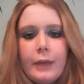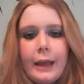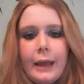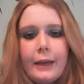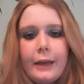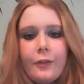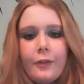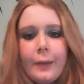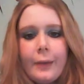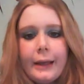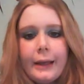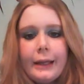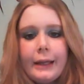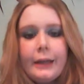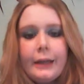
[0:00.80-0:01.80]
Hey
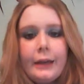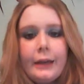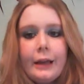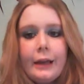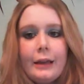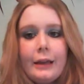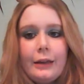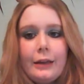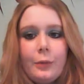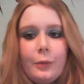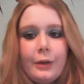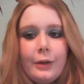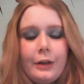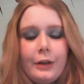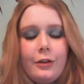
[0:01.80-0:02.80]
everybody, I
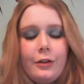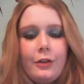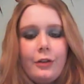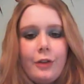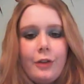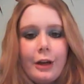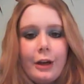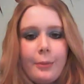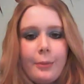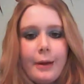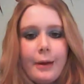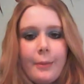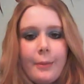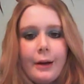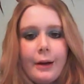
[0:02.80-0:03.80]
wanted to just talk
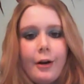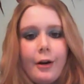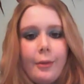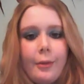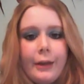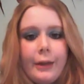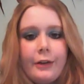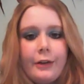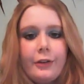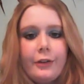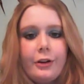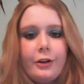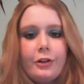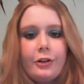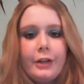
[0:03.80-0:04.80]
about my gallbladder
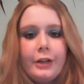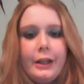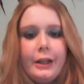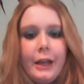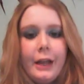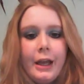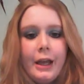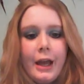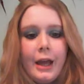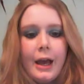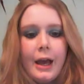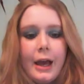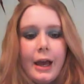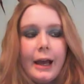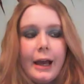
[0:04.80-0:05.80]
surgery.
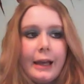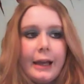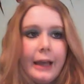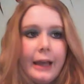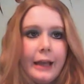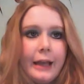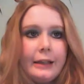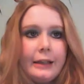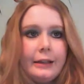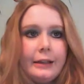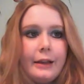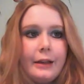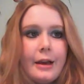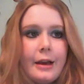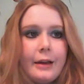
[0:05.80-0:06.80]
I had it
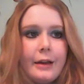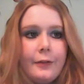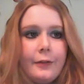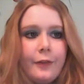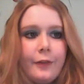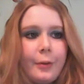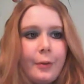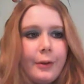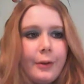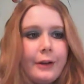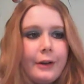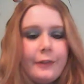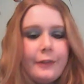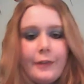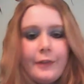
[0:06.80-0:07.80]
done
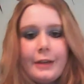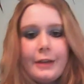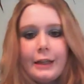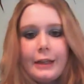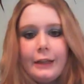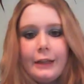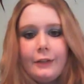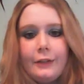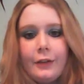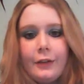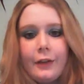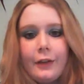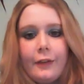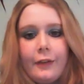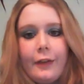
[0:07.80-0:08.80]
February 17th,
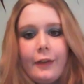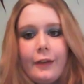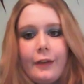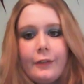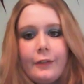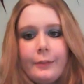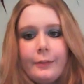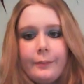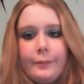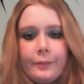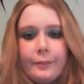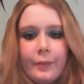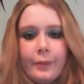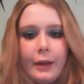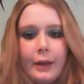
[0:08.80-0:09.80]
2011.
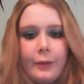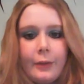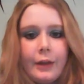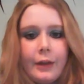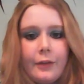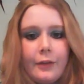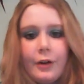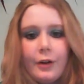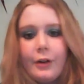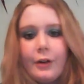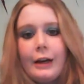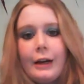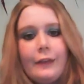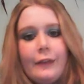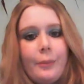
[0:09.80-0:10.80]
I was having all
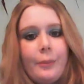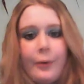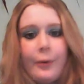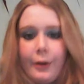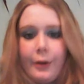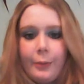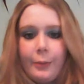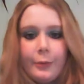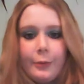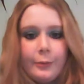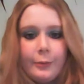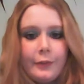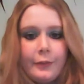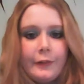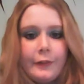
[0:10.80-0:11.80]
kinds of
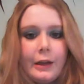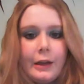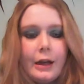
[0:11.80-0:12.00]
problems.